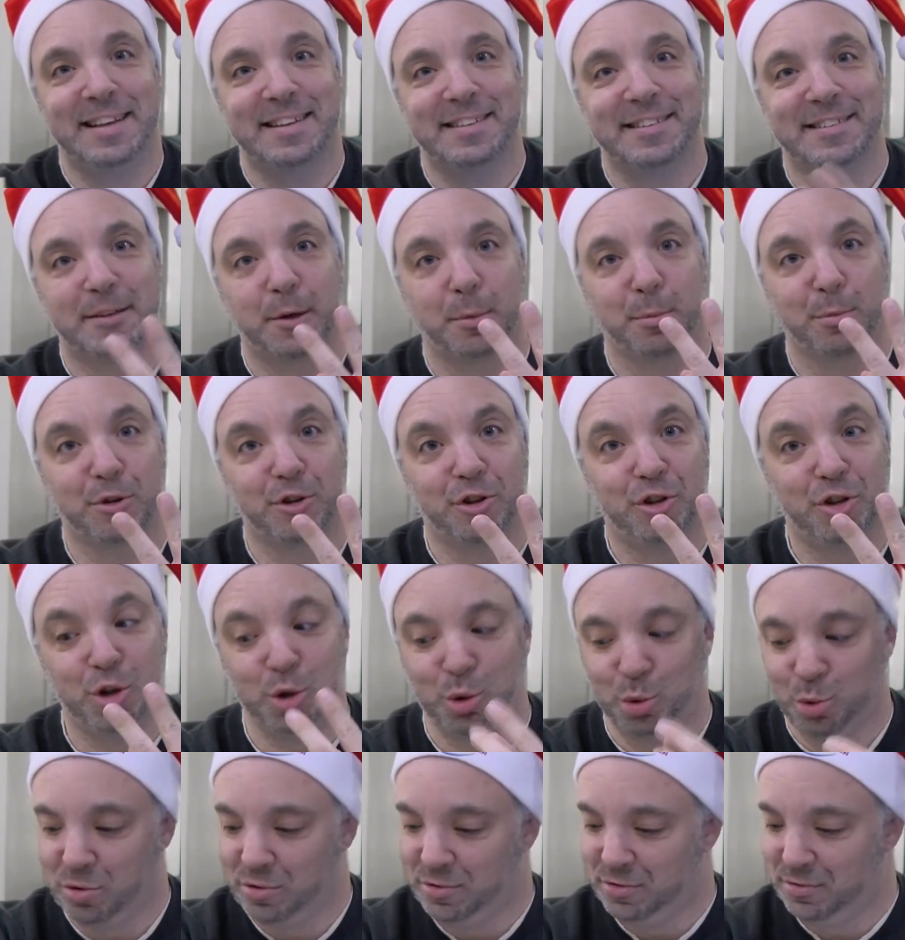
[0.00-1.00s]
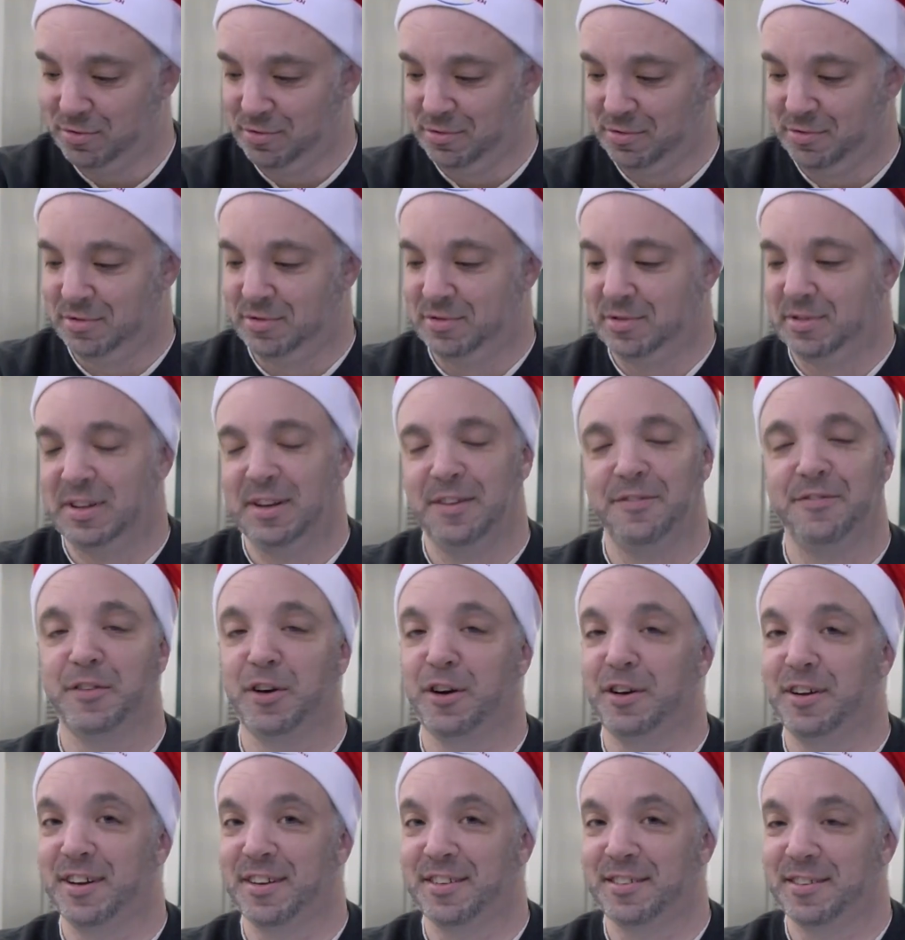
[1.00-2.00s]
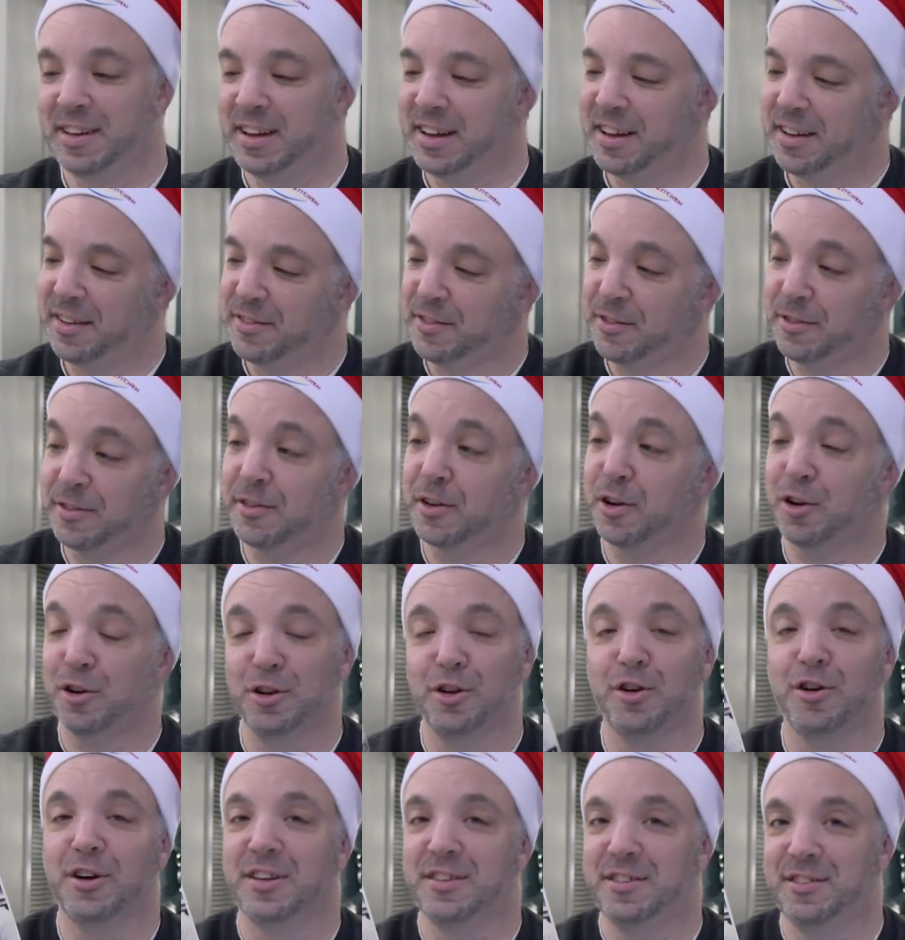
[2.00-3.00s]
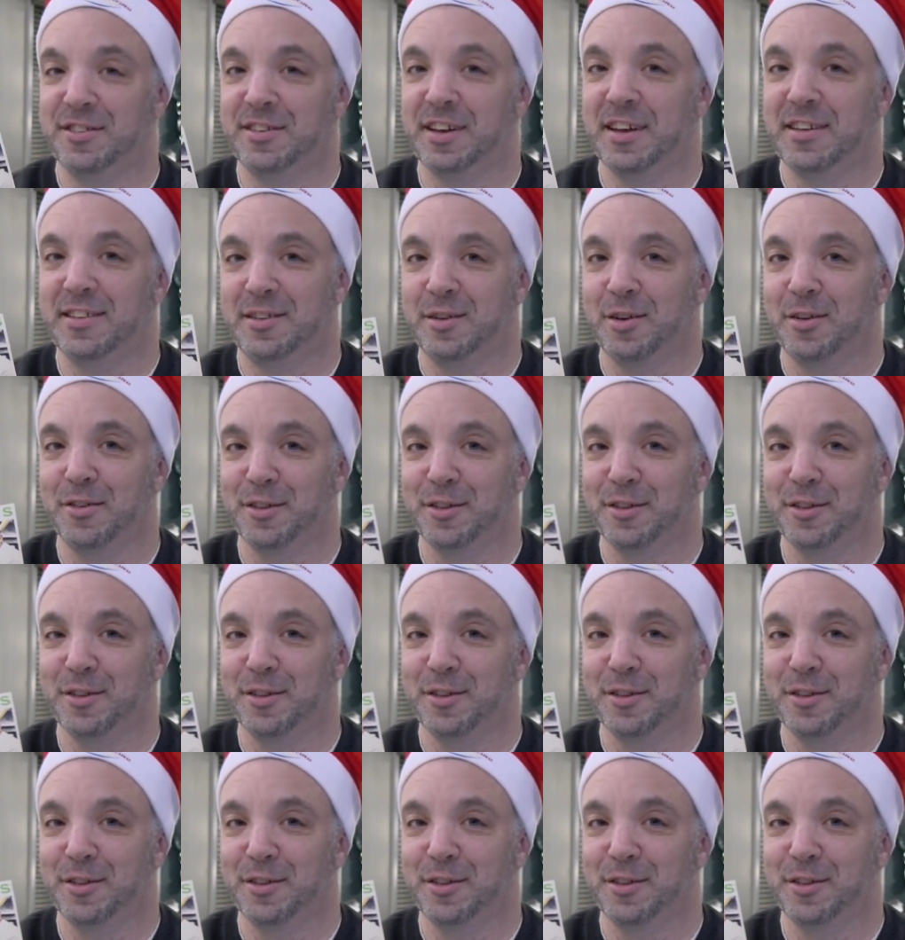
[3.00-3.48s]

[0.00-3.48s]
It's number 2. Very exciting, because this is a good looking set too.